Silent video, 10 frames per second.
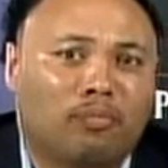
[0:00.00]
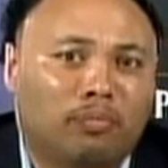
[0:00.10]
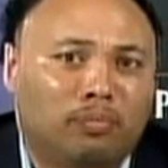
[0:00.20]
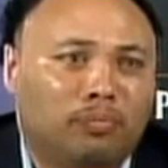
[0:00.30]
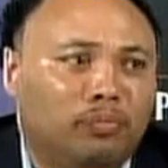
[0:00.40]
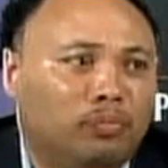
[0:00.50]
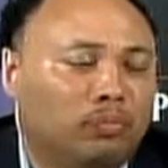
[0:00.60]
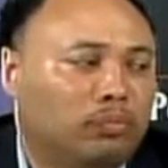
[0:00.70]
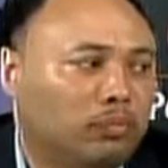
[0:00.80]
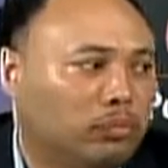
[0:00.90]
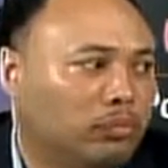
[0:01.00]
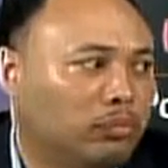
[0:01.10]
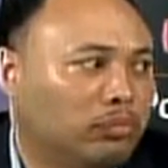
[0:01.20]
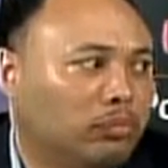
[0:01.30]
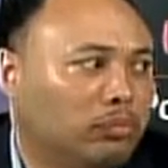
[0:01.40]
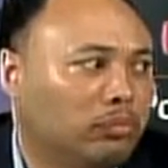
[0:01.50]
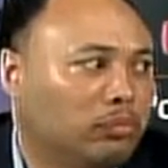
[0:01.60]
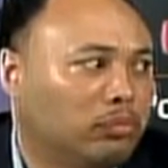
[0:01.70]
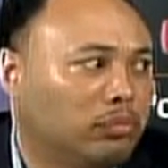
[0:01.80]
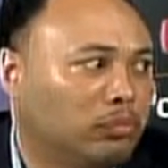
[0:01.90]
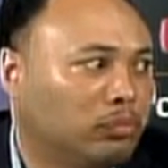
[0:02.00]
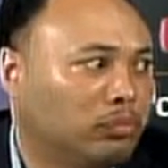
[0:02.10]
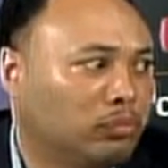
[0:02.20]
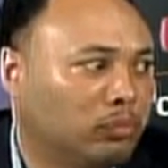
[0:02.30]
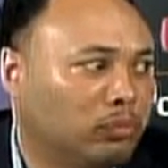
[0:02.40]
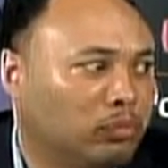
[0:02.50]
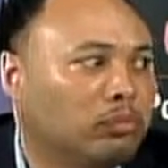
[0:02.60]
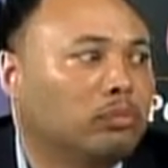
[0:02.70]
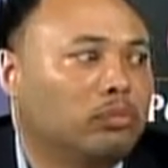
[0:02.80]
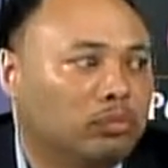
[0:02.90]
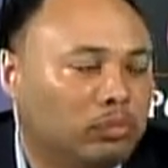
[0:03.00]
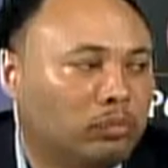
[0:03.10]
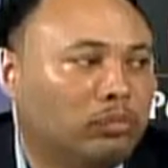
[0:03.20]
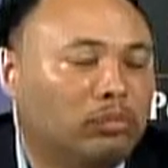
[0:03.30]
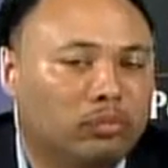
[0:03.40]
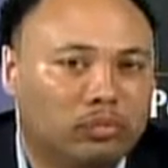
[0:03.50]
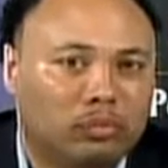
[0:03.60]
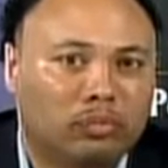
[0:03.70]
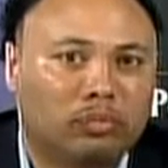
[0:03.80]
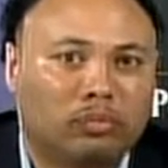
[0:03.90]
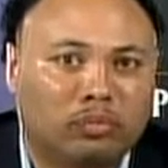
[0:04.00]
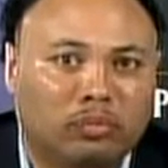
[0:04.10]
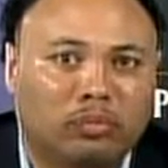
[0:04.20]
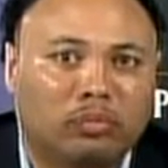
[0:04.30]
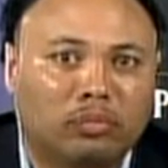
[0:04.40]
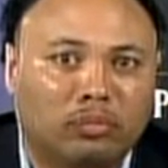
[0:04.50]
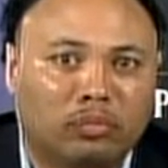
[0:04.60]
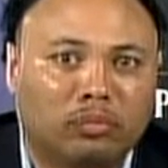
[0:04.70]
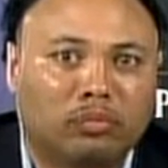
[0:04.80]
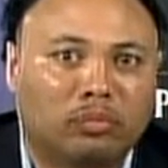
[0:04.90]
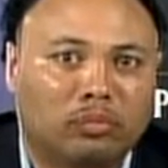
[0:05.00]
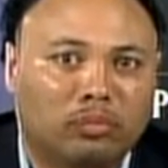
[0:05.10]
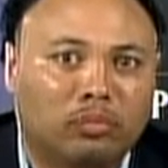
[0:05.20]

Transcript: The person shown says nothing.